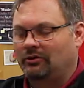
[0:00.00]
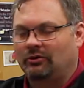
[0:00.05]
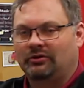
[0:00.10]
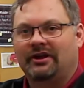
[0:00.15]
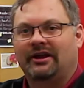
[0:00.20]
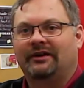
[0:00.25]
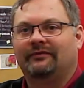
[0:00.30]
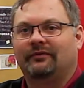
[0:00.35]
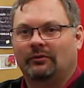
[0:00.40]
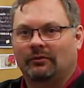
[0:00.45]
go
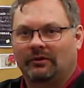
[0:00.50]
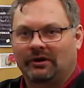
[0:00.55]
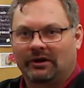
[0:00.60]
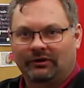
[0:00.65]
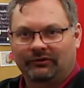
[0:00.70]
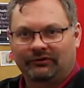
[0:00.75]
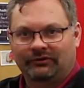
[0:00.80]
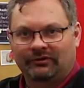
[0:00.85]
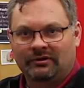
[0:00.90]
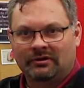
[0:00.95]
to everywhere
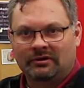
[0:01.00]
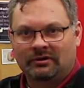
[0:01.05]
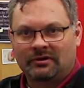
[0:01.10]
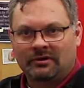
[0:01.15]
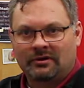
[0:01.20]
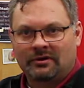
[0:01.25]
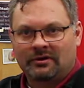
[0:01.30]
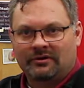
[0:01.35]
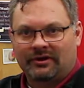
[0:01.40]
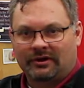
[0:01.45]
else.
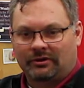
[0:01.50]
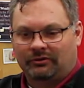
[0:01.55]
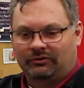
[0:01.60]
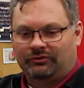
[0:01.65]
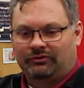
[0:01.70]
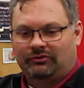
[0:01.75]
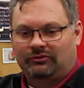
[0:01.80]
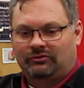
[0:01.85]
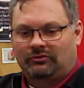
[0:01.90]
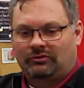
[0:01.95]

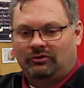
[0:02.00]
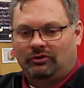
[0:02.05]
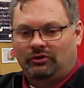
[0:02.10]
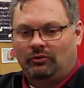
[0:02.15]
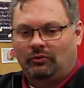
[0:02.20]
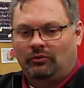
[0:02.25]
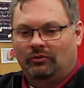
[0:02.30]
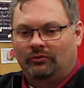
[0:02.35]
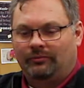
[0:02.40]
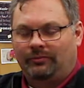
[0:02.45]

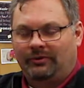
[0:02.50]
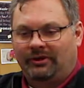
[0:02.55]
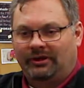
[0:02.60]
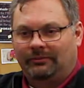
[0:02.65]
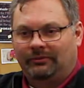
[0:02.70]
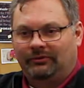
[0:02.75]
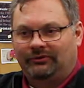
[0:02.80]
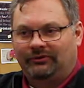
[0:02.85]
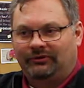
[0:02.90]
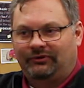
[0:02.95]
You will be
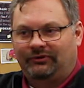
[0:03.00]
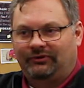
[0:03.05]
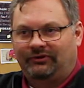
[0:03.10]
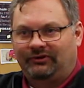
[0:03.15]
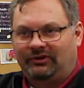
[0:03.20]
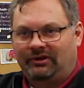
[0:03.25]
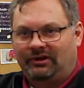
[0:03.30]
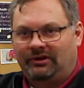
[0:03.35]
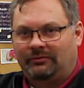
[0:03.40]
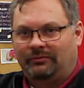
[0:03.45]
able to
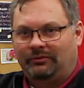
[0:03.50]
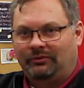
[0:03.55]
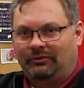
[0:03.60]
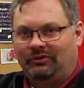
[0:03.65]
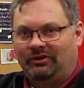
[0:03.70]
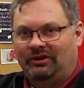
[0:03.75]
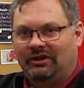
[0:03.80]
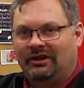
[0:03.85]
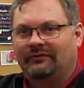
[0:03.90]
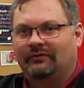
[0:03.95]
seek
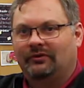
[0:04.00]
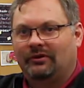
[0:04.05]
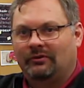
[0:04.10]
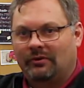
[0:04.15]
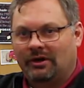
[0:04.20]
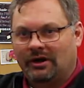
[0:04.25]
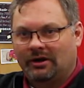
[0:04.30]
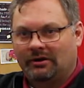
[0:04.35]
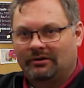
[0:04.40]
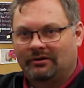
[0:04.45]
beauty
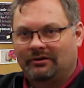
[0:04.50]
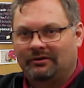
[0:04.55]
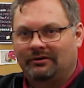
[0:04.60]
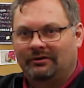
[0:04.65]
everywhere.